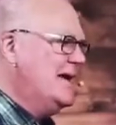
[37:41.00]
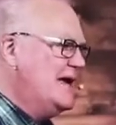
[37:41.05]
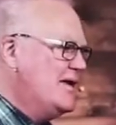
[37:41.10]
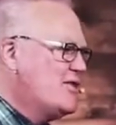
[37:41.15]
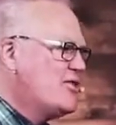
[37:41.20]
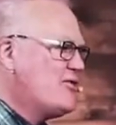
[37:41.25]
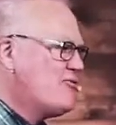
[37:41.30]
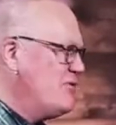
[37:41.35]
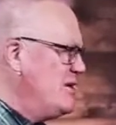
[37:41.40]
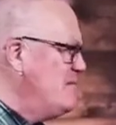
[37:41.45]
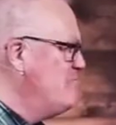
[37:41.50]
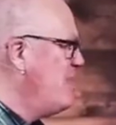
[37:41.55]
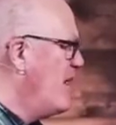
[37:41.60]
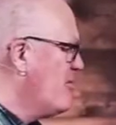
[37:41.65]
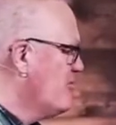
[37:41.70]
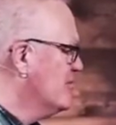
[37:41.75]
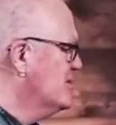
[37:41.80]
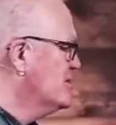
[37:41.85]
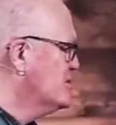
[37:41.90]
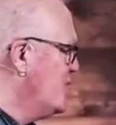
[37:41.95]
in three
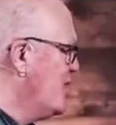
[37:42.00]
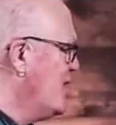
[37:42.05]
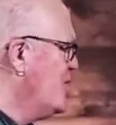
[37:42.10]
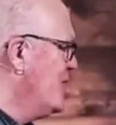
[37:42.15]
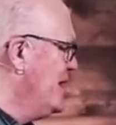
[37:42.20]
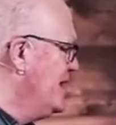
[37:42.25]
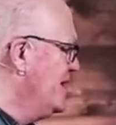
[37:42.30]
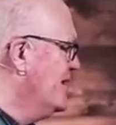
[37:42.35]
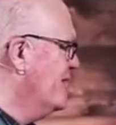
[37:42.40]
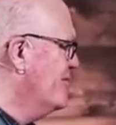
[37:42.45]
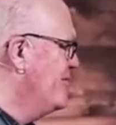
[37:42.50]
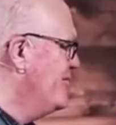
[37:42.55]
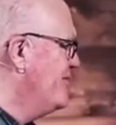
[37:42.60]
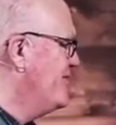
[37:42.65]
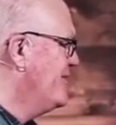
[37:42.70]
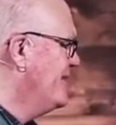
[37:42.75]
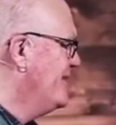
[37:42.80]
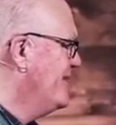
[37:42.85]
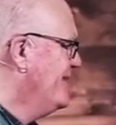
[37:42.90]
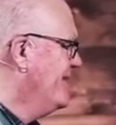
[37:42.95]
boroughs where we
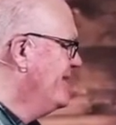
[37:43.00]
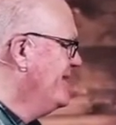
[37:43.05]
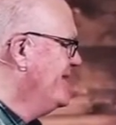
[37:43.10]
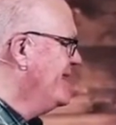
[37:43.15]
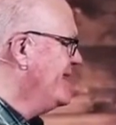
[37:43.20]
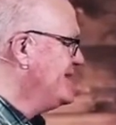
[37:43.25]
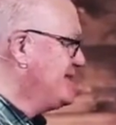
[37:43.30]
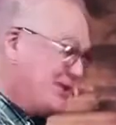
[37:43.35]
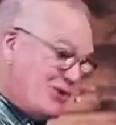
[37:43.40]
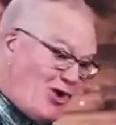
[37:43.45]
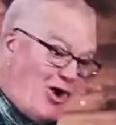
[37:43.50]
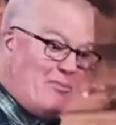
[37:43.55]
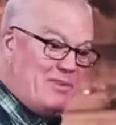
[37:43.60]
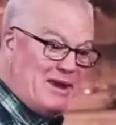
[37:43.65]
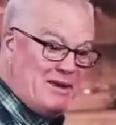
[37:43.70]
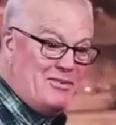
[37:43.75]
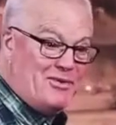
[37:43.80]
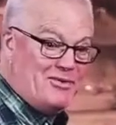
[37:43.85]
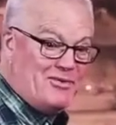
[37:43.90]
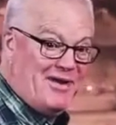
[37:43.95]
live. That's a lot of
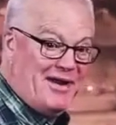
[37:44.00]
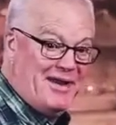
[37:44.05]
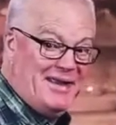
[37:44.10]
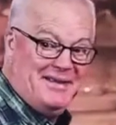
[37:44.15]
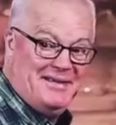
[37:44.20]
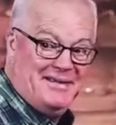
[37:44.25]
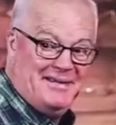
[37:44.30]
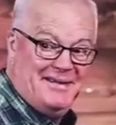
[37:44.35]
people, right?